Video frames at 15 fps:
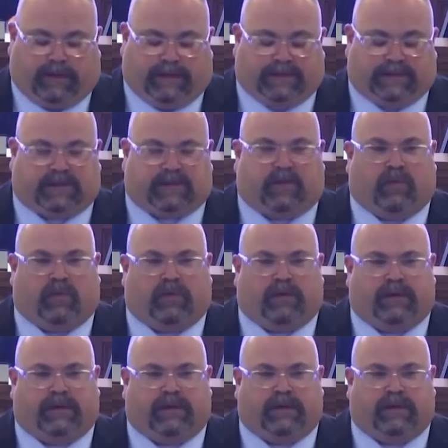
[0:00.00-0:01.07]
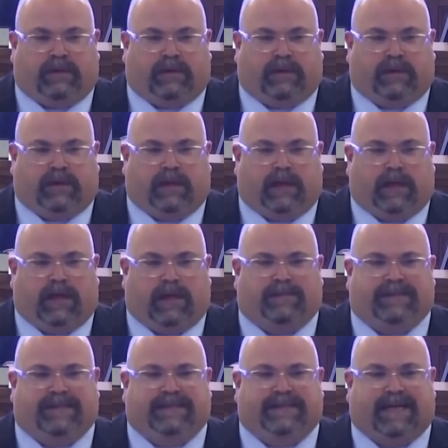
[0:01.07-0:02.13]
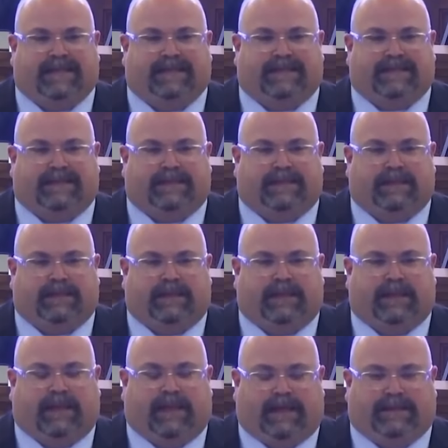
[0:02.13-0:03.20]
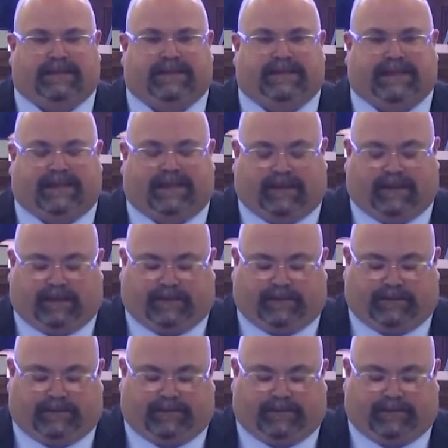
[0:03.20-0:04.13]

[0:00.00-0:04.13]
is scorned, obsessed, and seething.